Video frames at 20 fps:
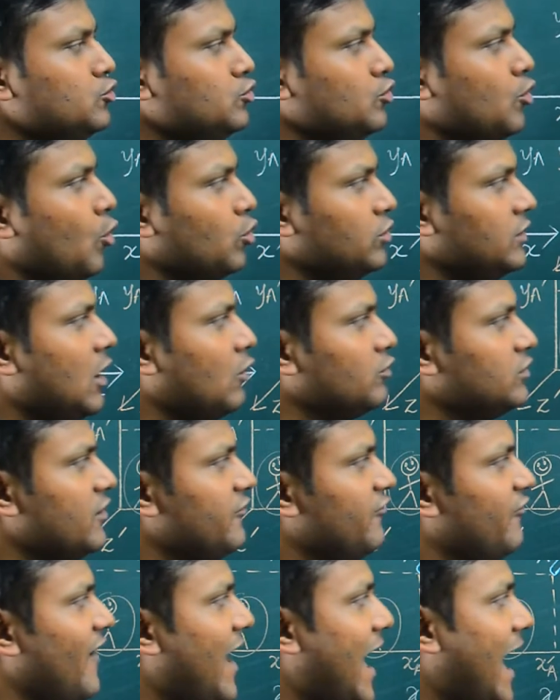to note down the
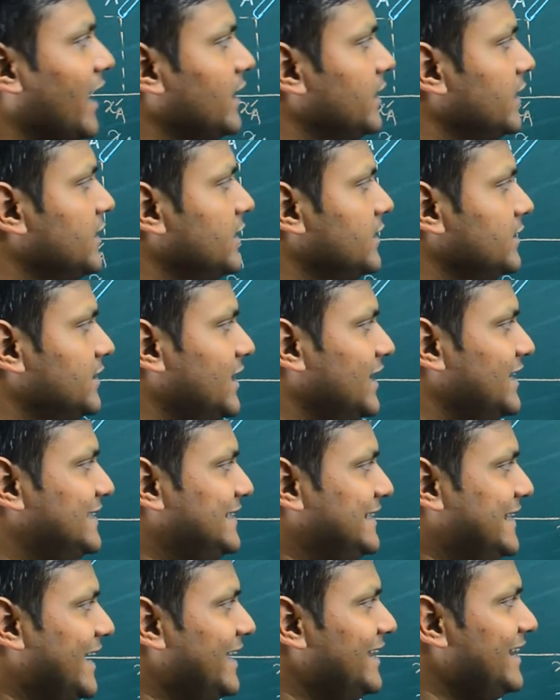fact
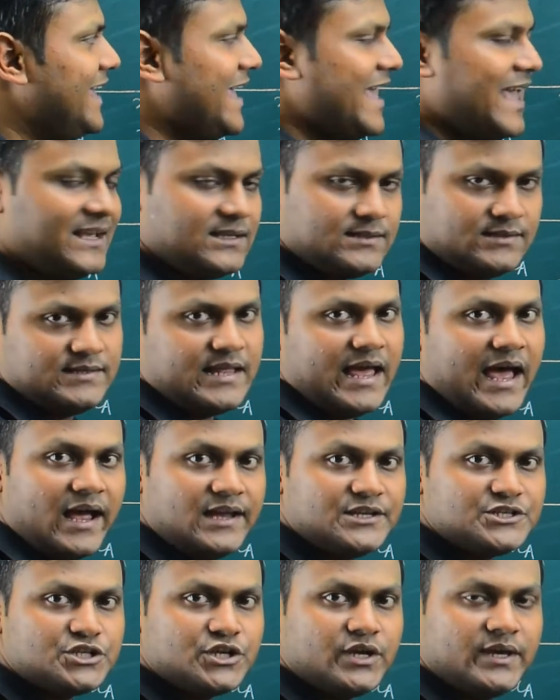that del x
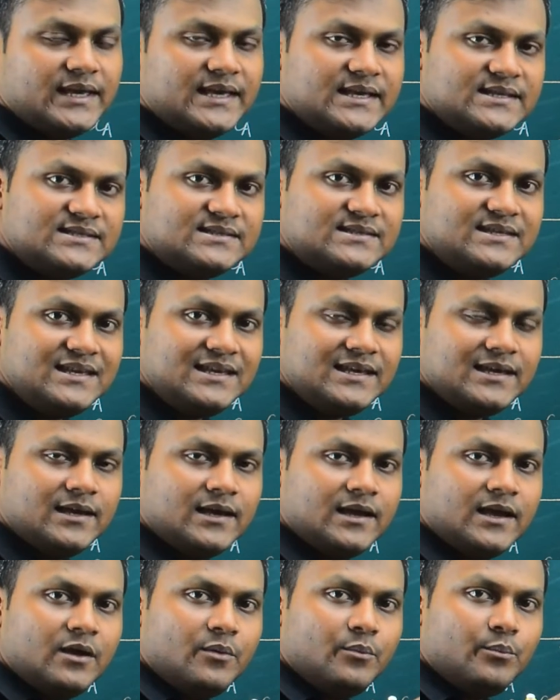dash is the
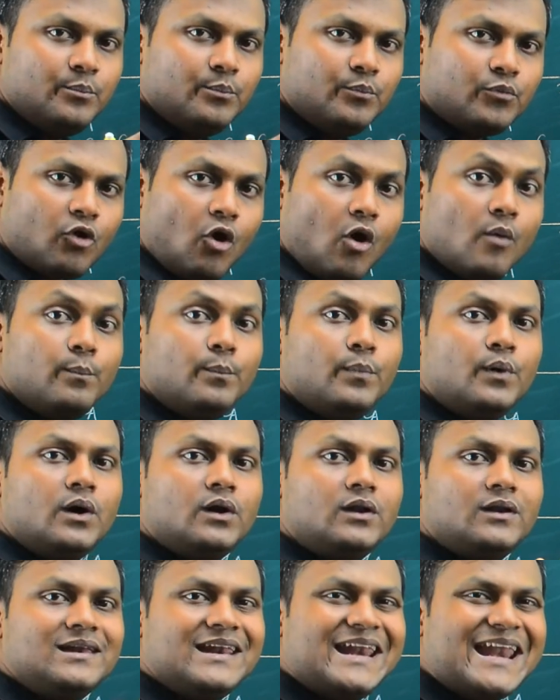
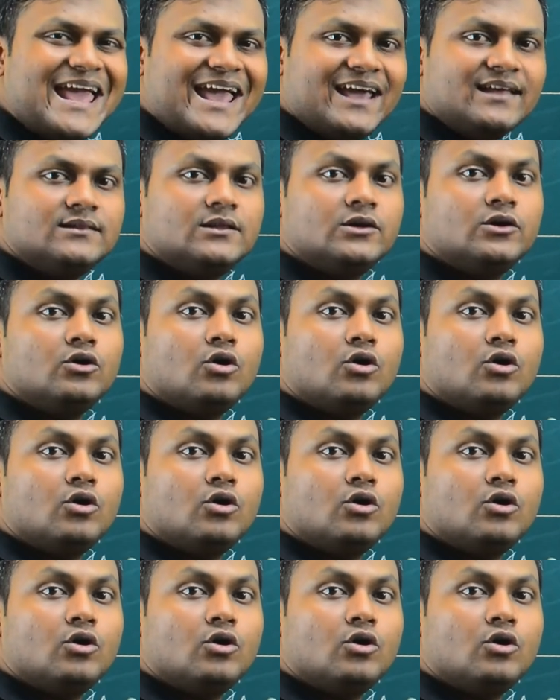proper length